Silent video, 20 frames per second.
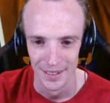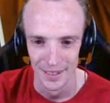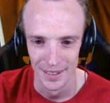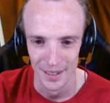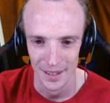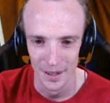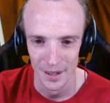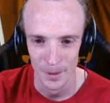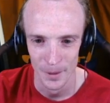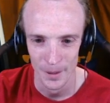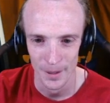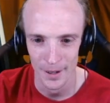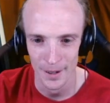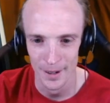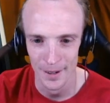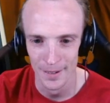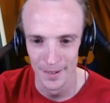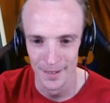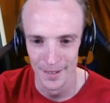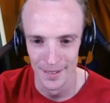There we
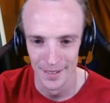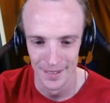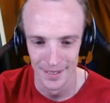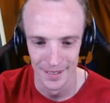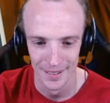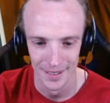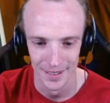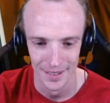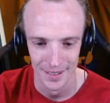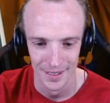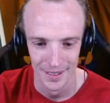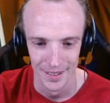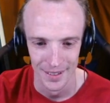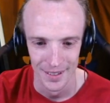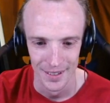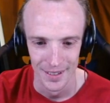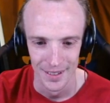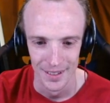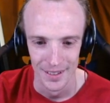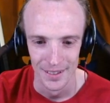go.
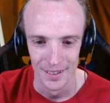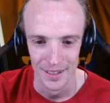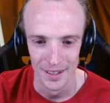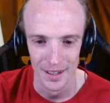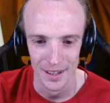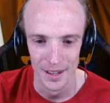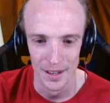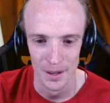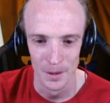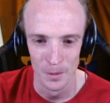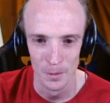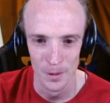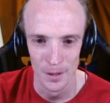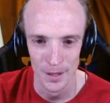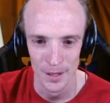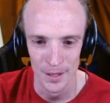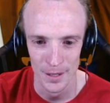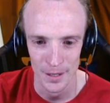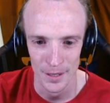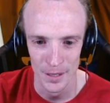Then
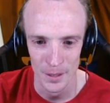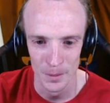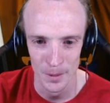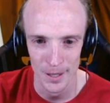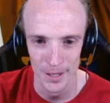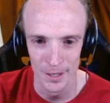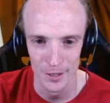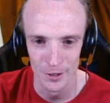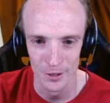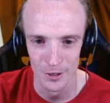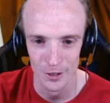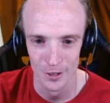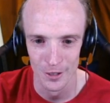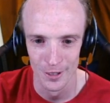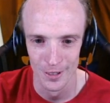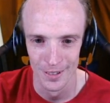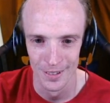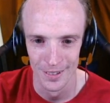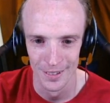we switch.